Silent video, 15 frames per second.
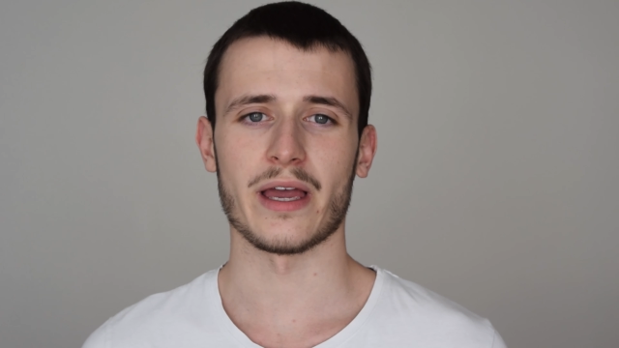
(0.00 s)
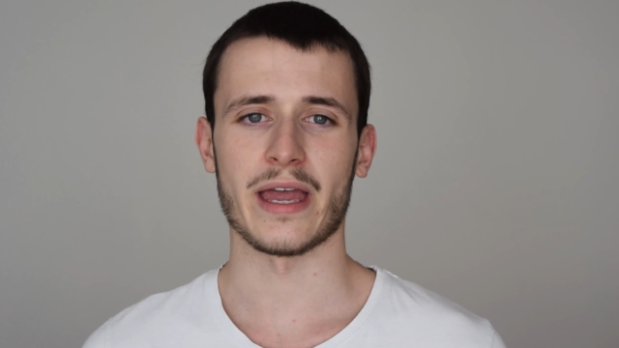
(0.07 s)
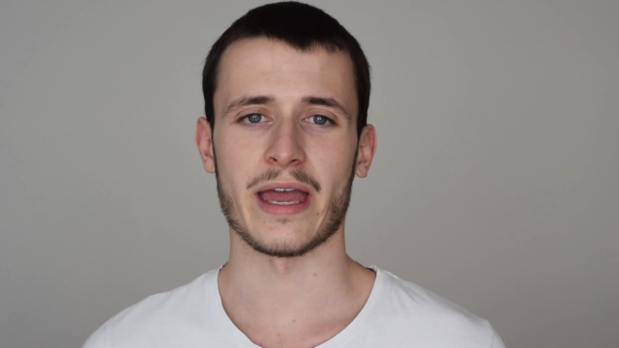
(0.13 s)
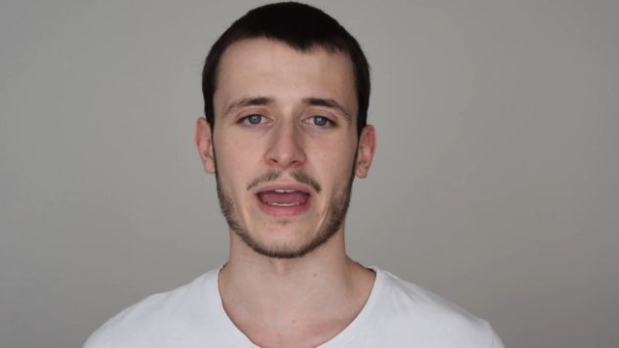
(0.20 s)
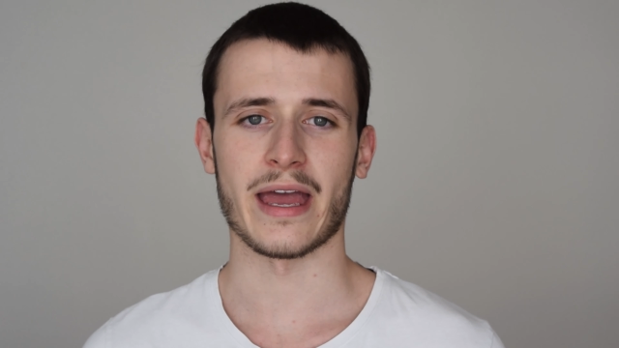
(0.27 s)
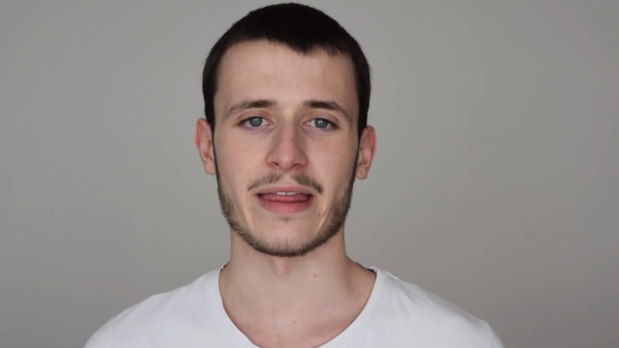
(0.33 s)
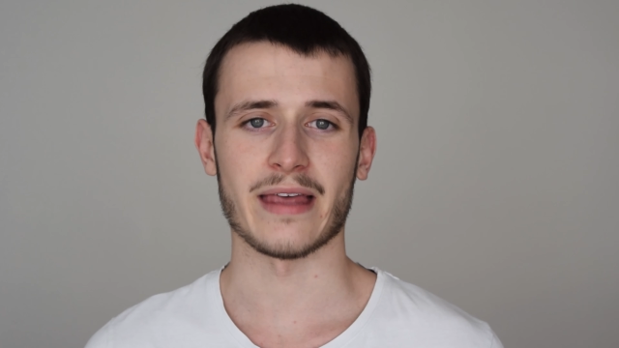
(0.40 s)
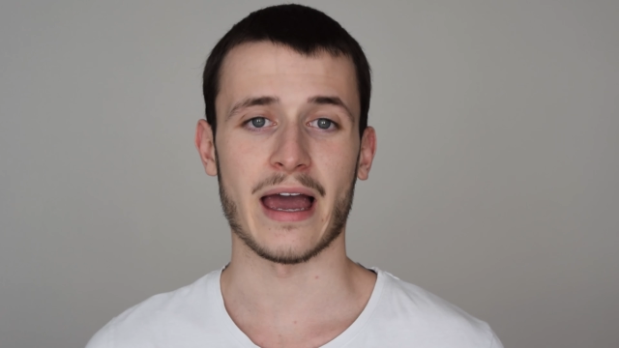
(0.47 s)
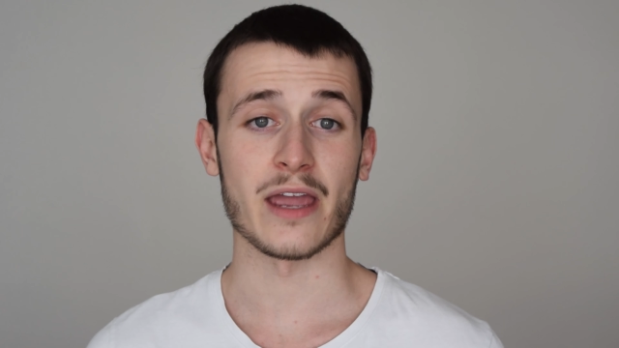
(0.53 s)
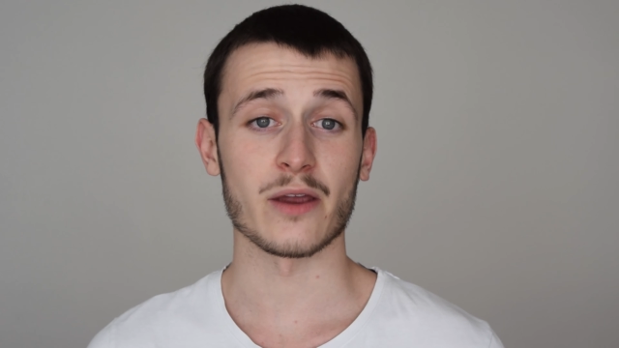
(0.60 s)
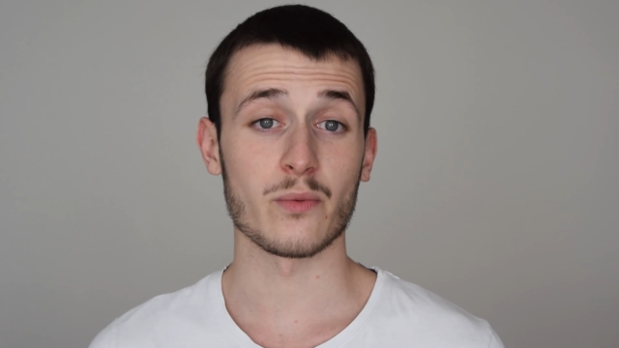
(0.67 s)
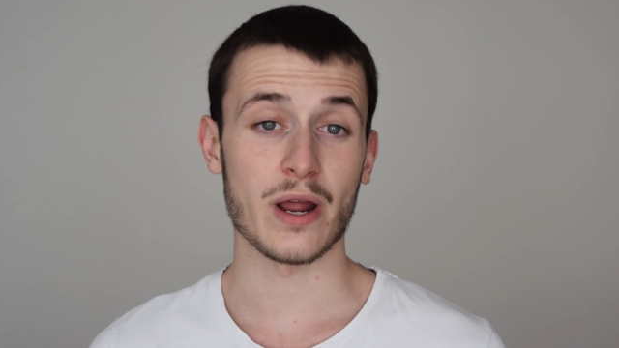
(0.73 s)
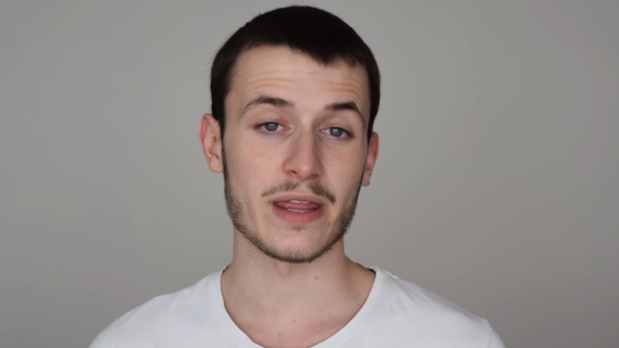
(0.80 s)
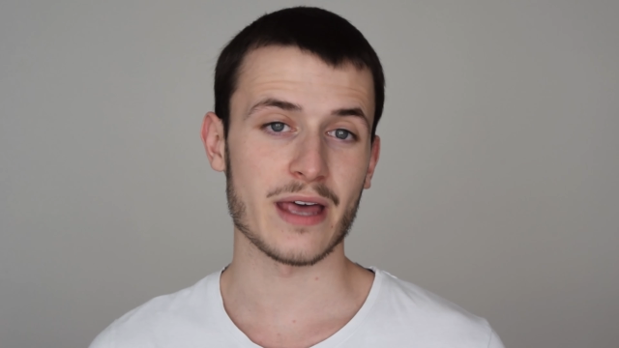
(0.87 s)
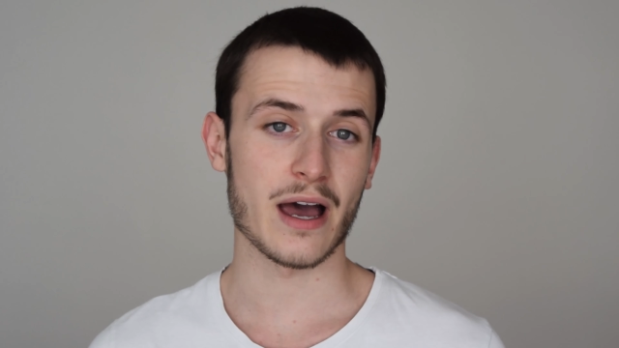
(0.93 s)
and I
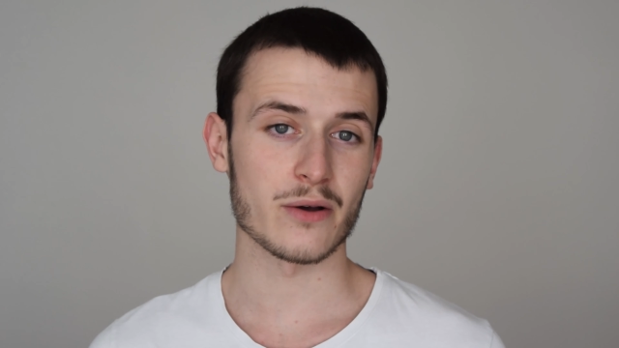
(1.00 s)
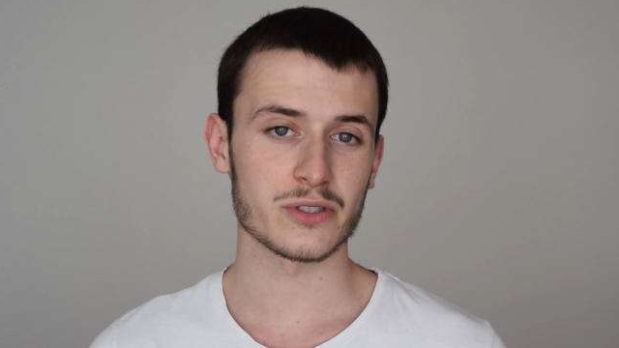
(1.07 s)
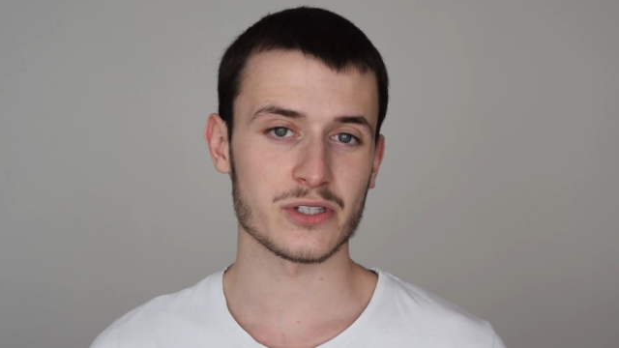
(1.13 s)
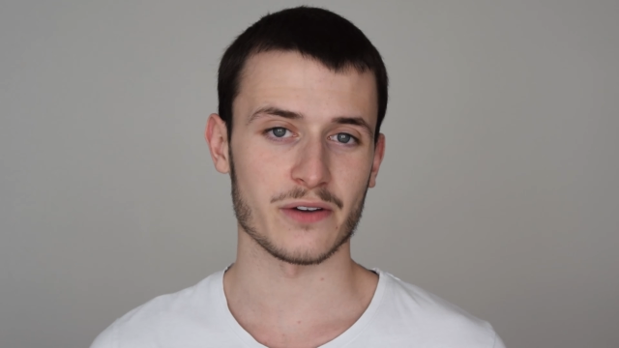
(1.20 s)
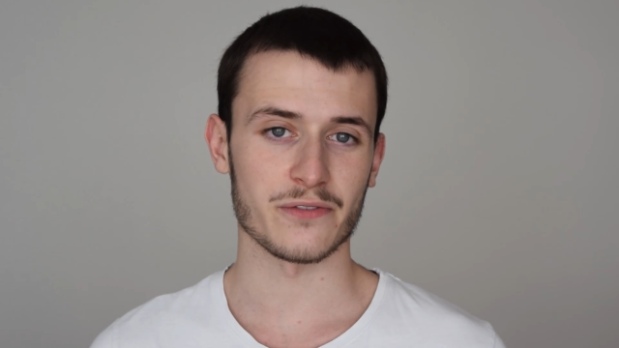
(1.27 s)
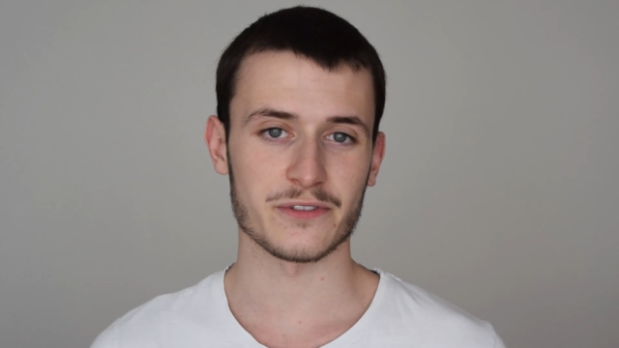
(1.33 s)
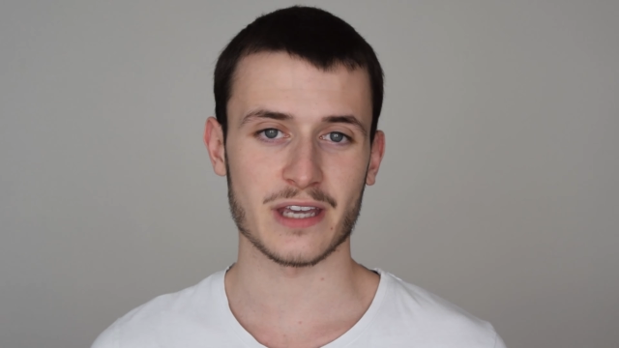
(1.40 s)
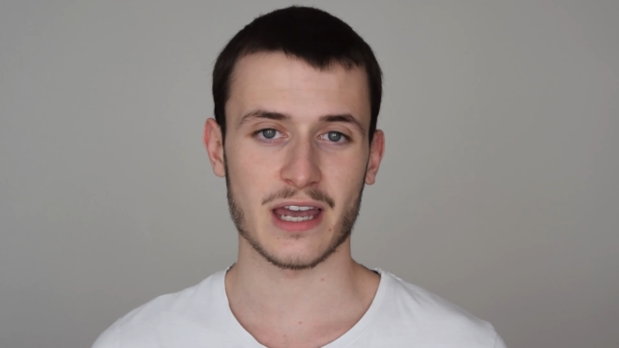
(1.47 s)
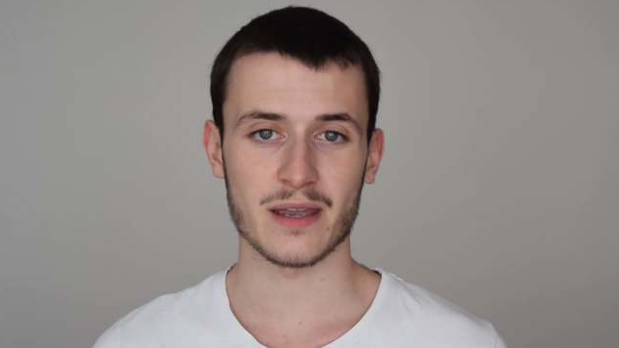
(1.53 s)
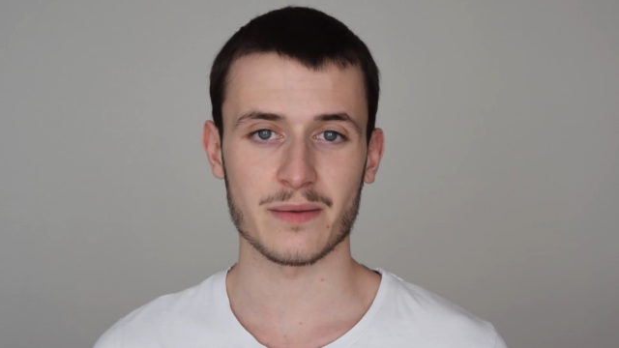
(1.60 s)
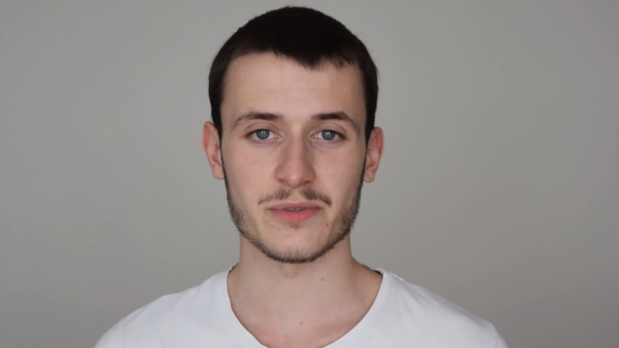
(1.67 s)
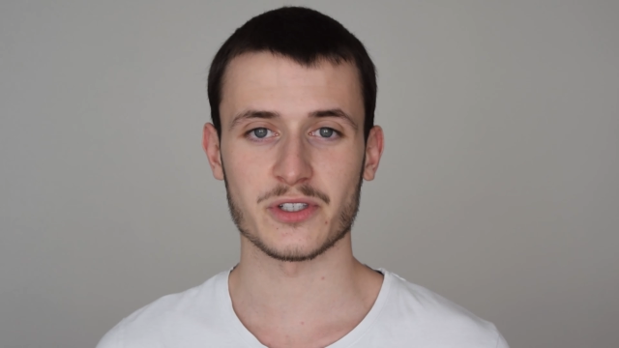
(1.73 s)
ran out of time,